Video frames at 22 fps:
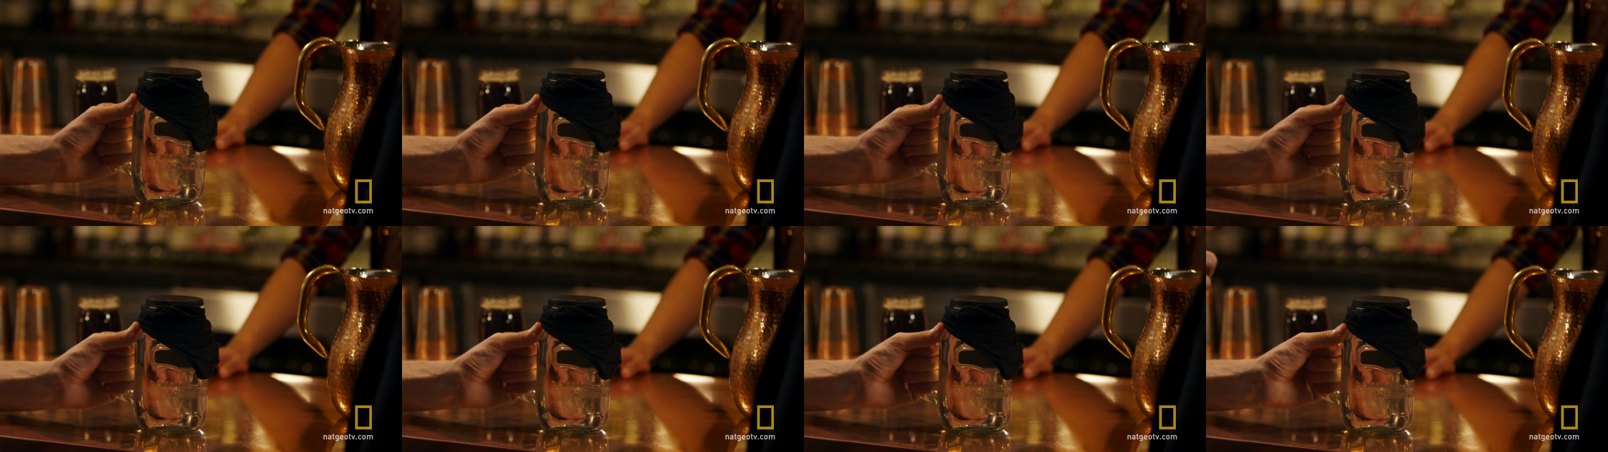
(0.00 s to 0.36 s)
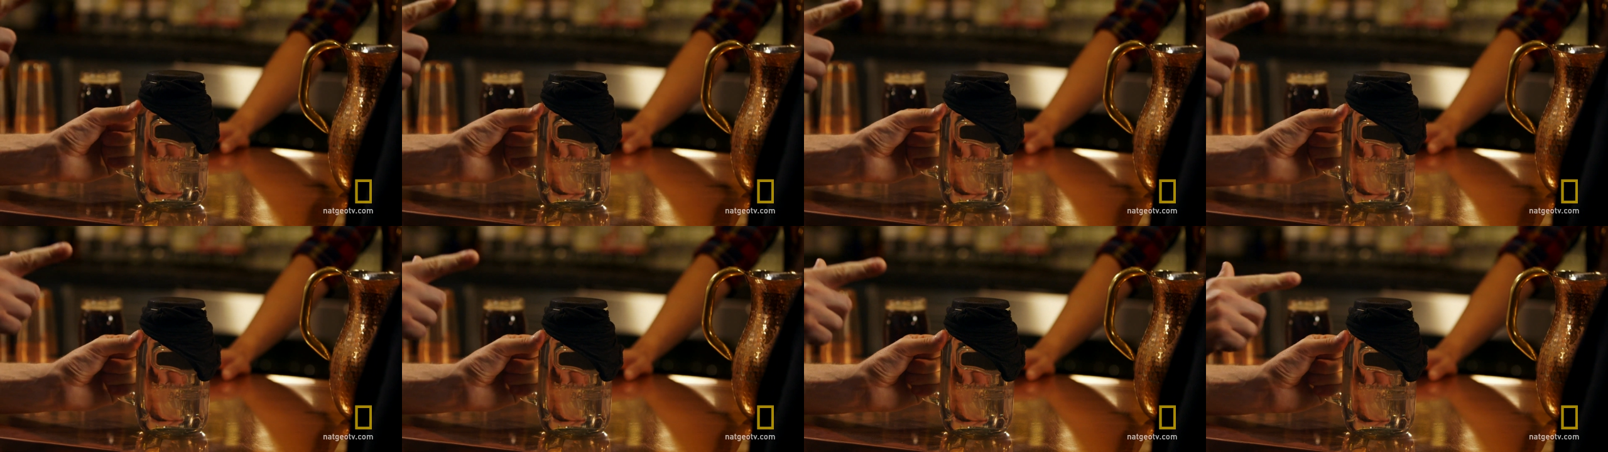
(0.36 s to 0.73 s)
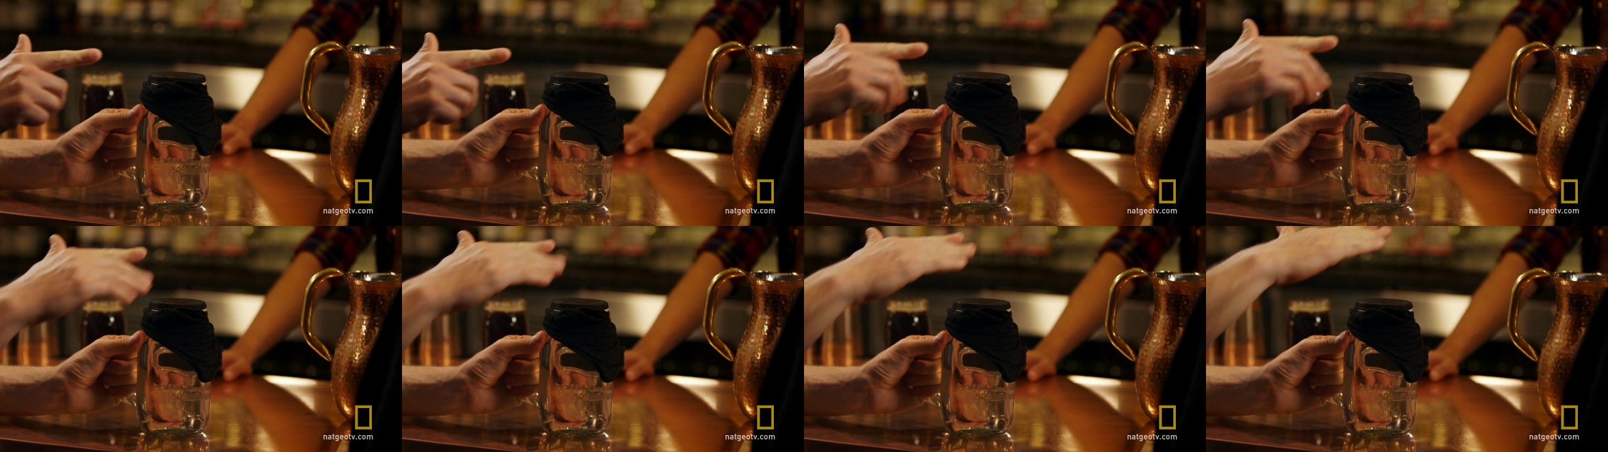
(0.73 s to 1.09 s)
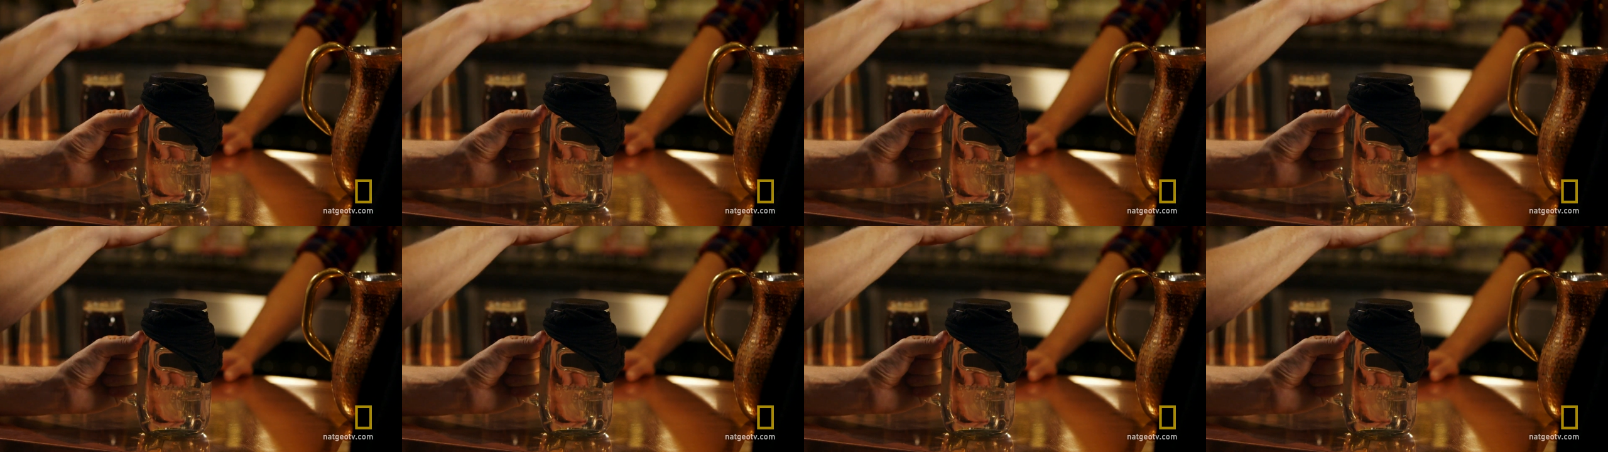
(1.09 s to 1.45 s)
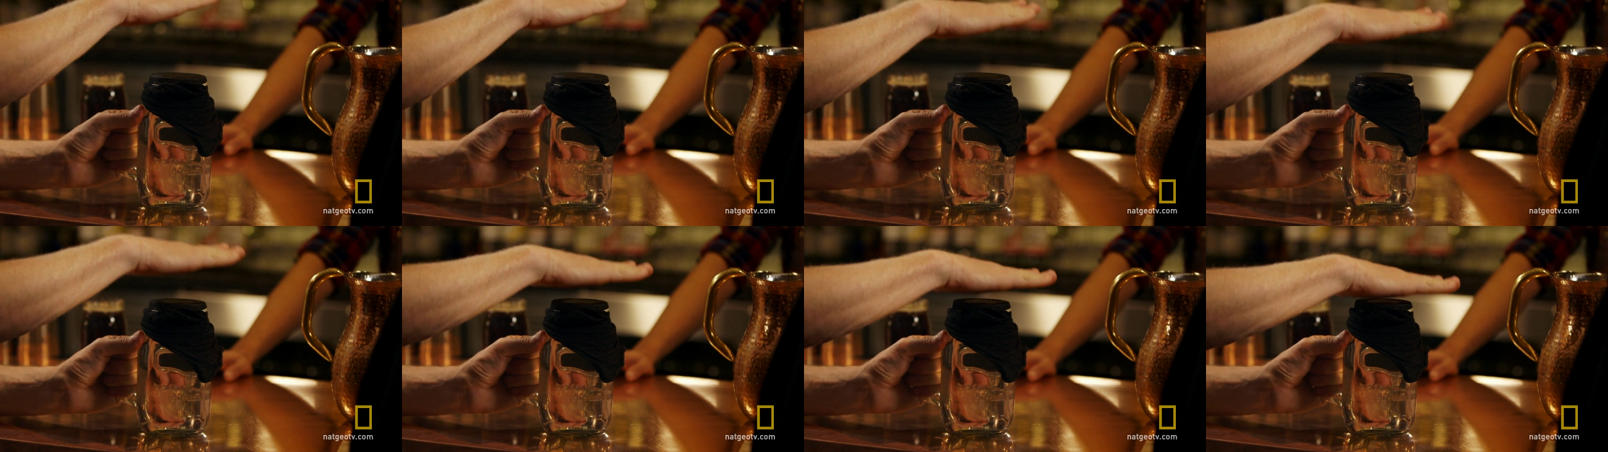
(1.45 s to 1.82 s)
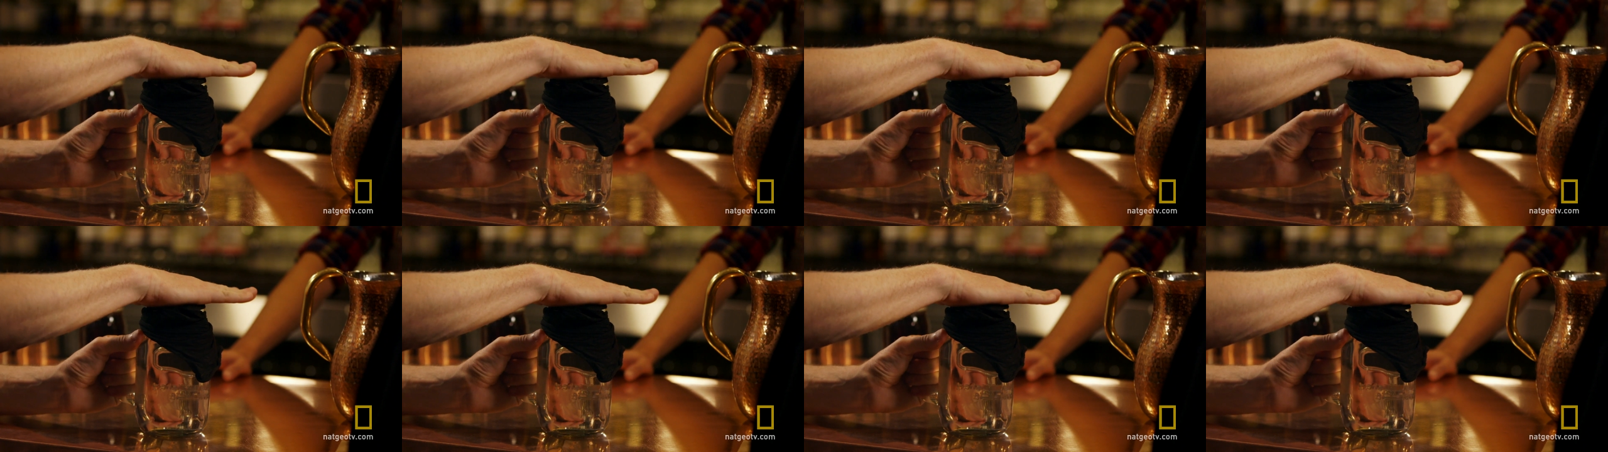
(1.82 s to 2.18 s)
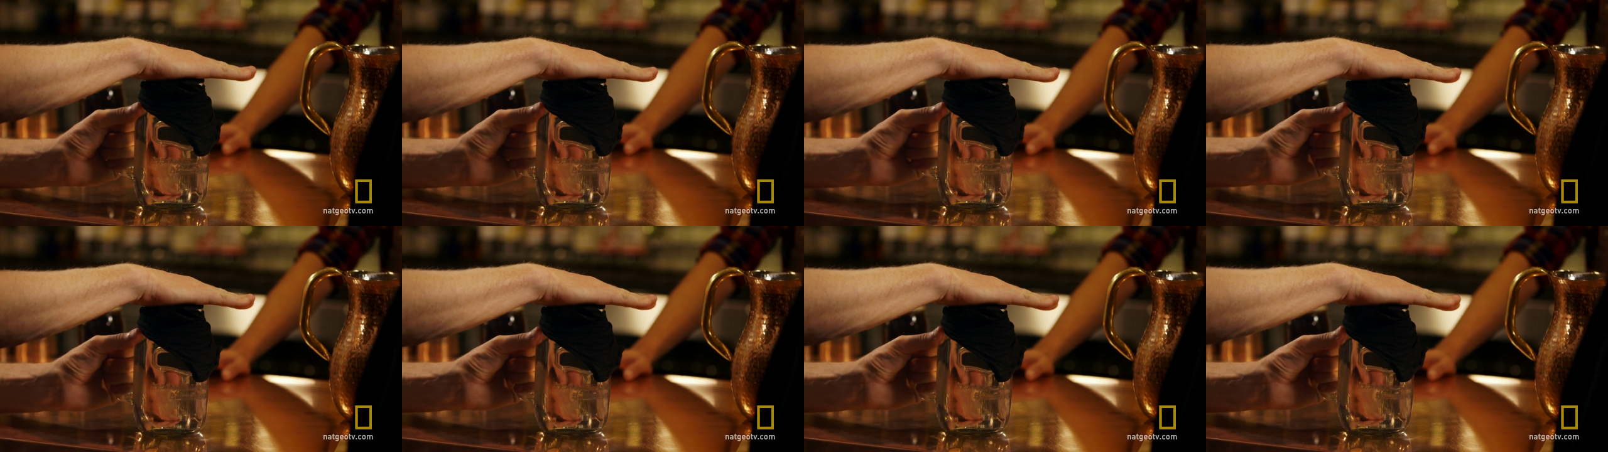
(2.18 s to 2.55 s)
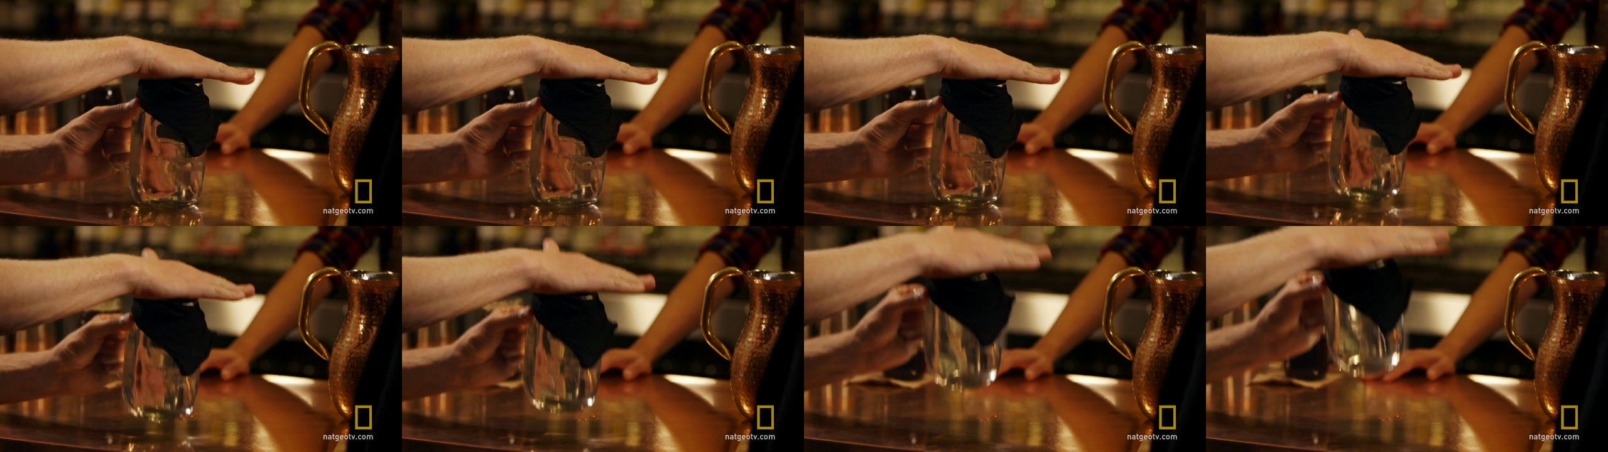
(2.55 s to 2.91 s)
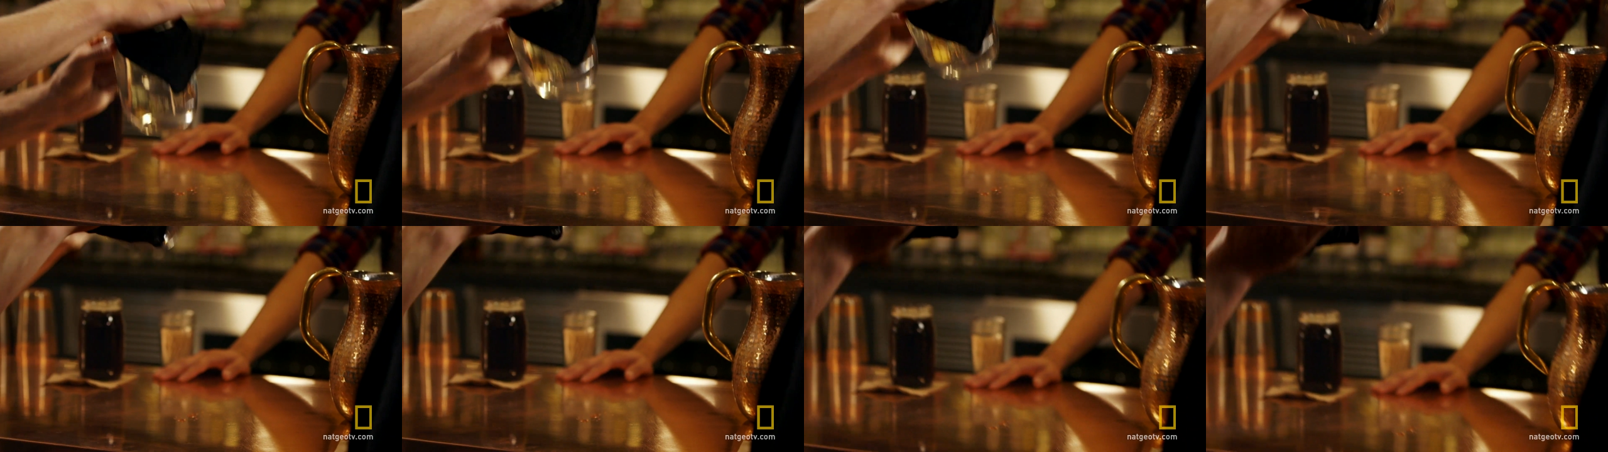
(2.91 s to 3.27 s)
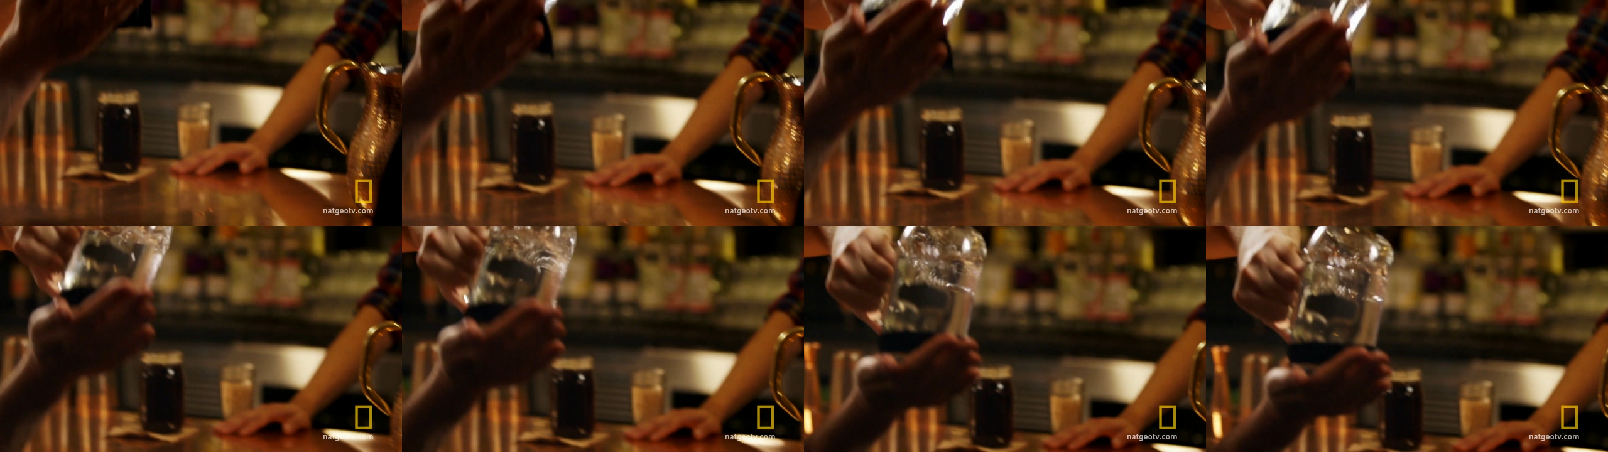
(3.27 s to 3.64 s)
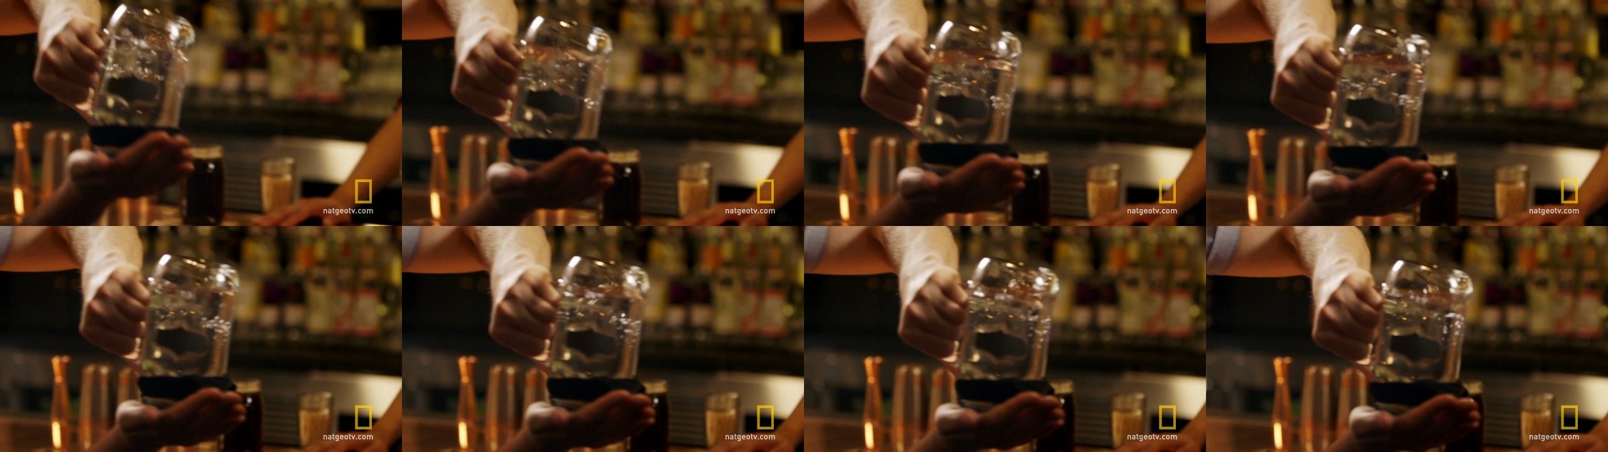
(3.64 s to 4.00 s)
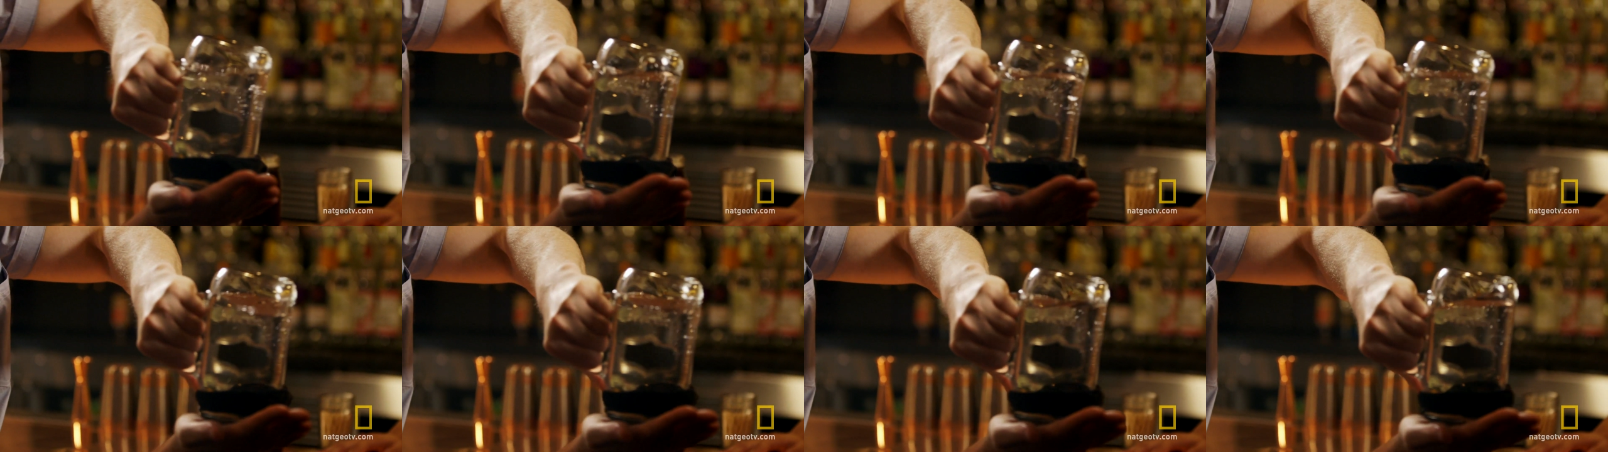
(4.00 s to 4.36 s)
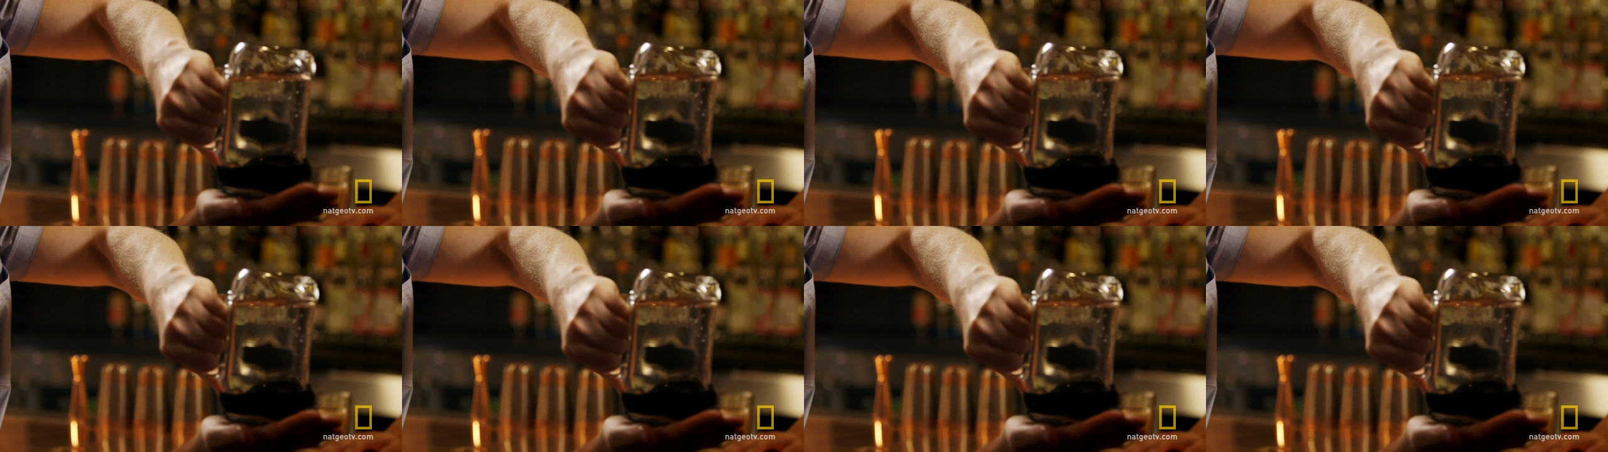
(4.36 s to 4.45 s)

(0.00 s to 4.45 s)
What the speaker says: [unreadable: no face in view]